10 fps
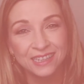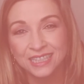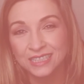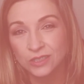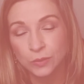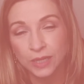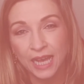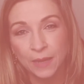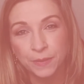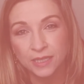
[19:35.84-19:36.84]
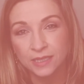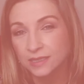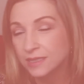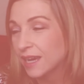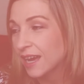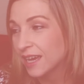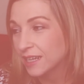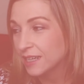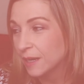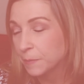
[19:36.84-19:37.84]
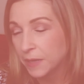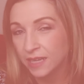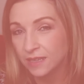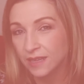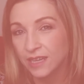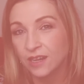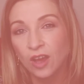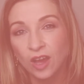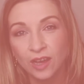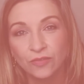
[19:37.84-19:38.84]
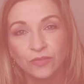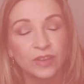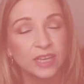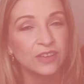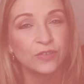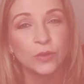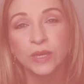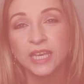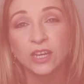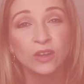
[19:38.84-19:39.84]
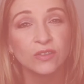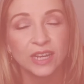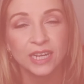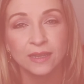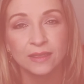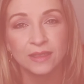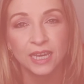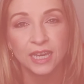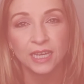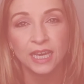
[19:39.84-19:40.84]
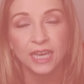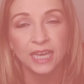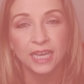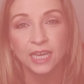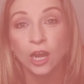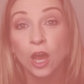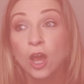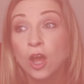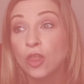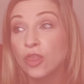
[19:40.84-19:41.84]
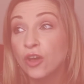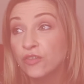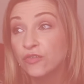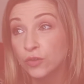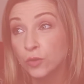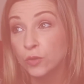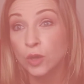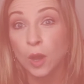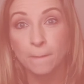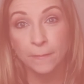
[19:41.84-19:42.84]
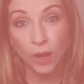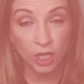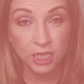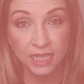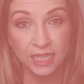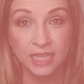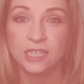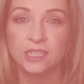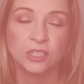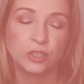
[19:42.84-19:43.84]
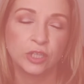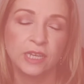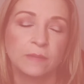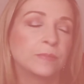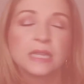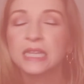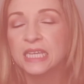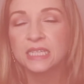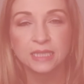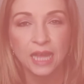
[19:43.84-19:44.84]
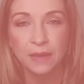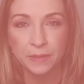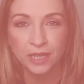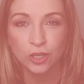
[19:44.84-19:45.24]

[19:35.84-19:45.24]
this is what happened. I ended up getting laid off. If you hear of anything in the food marketing industry, please let me